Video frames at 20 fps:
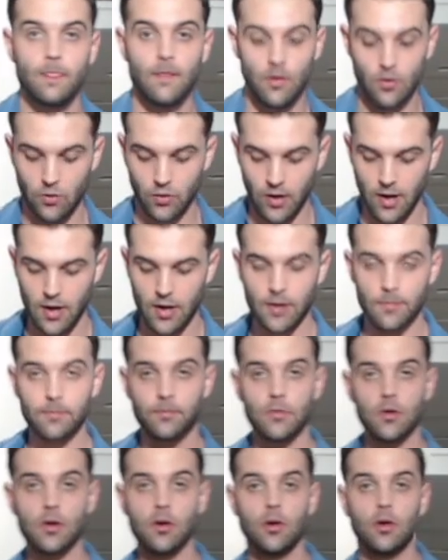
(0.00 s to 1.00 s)
Okay,
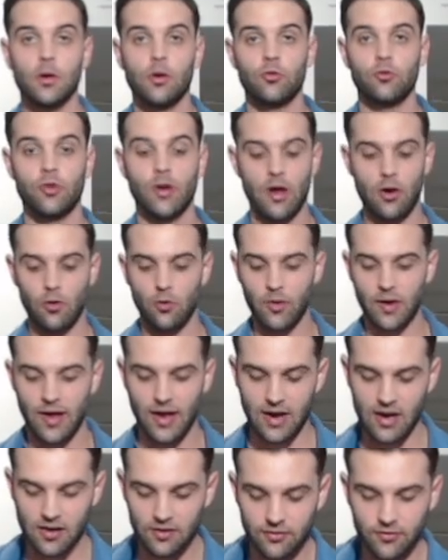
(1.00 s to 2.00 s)
so now what we
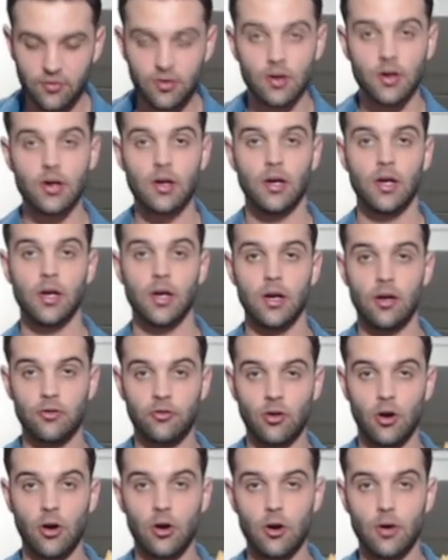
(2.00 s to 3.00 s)
have is
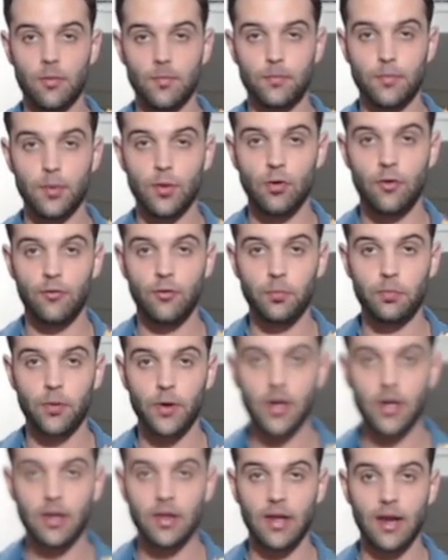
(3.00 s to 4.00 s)
our beautiful
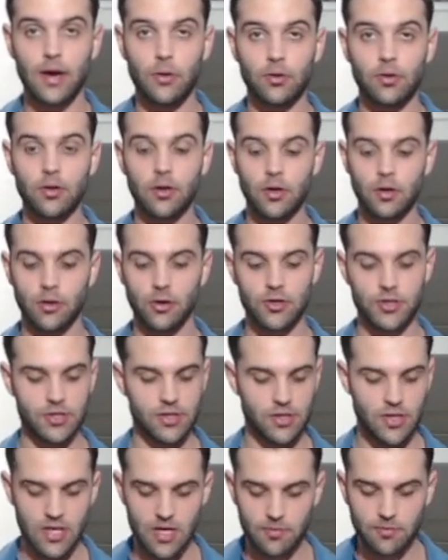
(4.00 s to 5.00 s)
bread that I would literally just
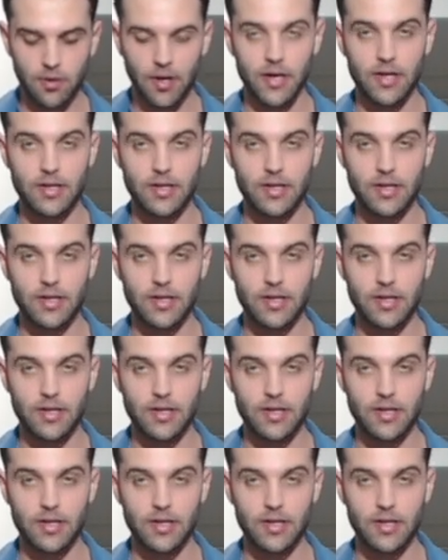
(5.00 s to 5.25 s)
eat by